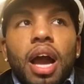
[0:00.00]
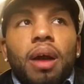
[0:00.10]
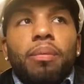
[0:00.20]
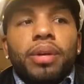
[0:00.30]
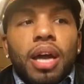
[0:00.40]
I
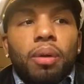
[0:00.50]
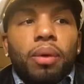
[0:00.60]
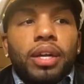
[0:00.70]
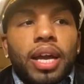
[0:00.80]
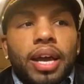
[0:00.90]
went out
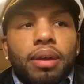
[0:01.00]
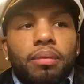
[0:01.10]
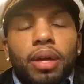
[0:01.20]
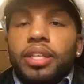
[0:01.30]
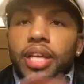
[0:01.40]
one
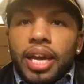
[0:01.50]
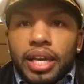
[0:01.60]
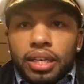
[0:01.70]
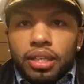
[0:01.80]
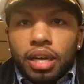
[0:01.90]

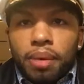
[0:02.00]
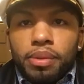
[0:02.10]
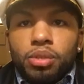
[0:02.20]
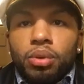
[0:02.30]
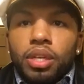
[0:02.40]
day, I
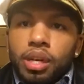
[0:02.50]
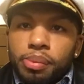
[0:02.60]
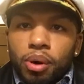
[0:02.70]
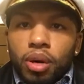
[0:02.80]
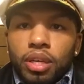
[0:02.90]
went to a dinner
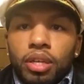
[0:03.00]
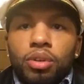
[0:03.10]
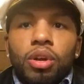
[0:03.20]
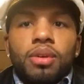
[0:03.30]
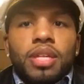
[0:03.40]
party, and he
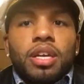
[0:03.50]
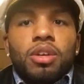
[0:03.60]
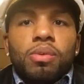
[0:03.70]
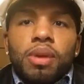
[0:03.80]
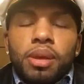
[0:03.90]
was like, can
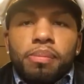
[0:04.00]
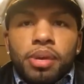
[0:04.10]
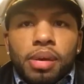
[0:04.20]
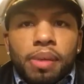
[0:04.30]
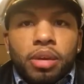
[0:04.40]
you get
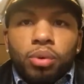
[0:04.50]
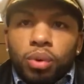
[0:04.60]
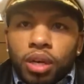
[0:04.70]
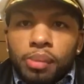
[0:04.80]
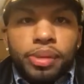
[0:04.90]
me and my
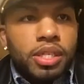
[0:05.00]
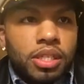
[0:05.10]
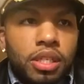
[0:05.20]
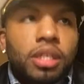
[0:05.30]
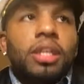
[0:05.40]
daughter a
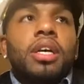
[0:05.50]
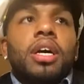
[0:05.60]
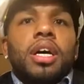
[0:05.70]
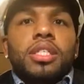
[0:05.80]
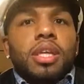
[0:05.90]
pizza
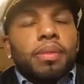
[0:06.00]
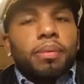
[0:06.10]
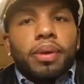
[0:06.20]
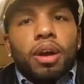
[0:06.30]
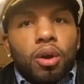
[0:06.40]
or something?
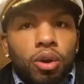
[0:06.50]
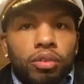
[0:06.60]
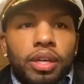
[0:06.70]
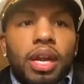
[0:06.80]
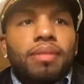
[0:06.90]
We're
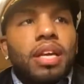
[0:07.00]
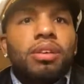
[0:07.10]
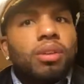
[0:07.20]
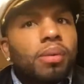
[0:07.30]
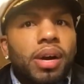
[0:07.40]
hungry. And I'm like,
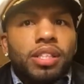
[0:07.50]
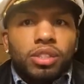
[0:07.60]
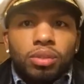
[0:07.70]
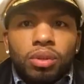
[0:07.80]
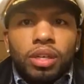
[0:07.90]
you know what,
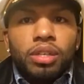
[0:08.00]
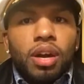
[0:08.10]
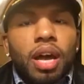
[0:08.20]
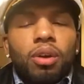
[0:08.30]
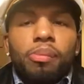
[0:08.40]
sure,
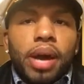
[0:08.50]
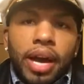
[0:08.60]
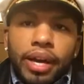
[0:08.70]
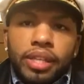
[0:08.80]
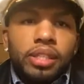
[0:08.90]
I don't
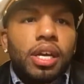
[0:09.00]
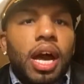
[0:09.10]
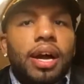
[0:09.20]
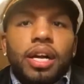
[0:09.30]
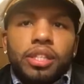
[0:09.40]
mind.
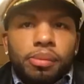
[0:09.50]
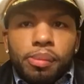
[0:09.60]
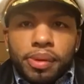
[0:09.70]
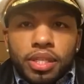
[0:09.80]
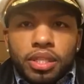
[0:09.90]
I got them a
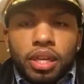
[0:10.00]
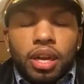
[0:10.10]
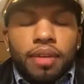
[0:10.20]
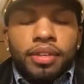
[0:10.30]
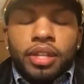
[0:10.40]
pizza and
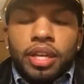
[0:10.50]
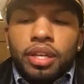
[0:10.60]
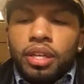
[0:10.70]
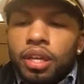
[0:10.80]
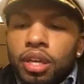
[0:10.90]
everything.
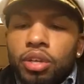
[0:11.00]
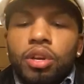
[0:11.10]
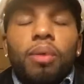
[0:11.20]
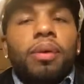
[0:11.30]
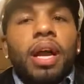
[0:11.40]

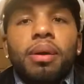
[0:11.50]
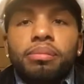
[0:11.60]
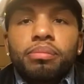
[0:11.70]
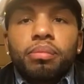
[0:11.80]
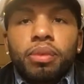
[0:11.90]
When
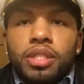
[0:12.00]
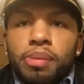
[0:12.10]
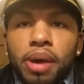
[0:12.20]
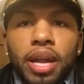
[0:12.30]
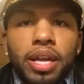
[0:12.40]
I'm with
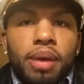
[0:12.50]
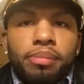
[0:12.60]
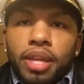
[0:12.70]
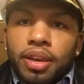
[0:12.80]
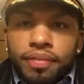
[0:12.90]
somebody, I'm
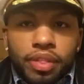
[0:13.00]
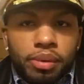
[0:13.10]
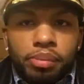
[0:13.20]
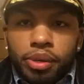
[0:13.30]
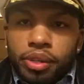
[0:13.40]
there for
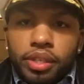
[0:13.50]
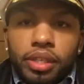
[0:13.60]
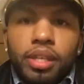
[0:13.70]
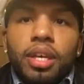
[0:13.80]
them, period.